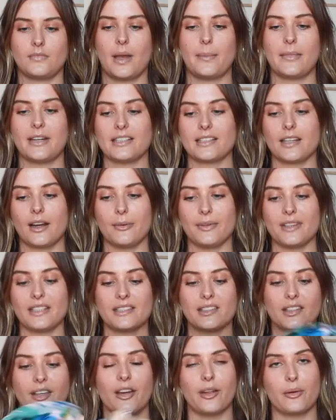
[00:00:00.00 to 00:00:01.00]
I'm gonna start with the
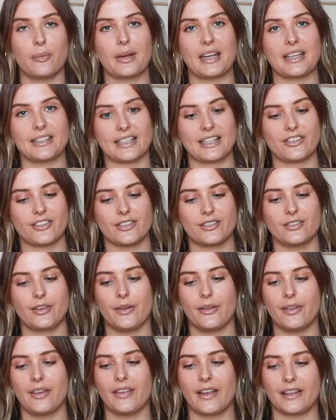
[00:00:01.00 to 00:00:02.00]
skirt because I just know
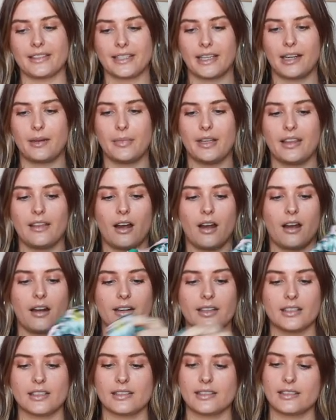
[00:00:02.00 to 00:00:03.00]
that that's gonna be the
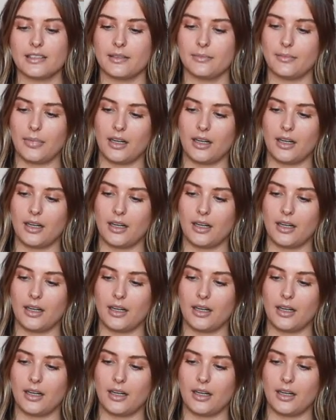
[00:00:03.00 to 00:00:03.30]
hardest